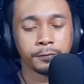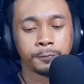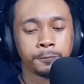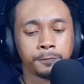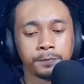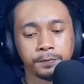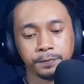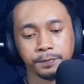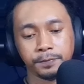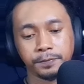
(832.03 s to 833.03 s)

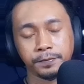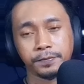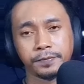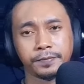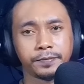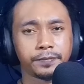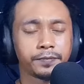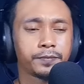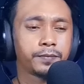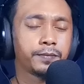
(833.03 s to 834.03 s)

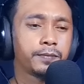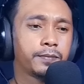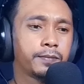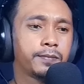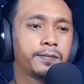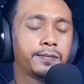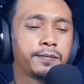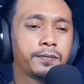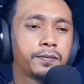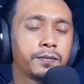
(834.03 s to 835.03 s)

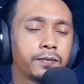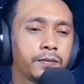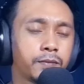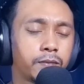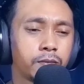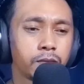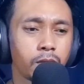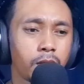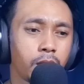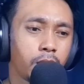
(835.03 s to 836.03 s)

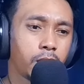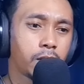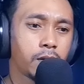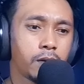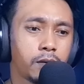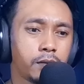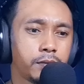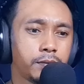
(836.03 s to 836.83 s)
(silent)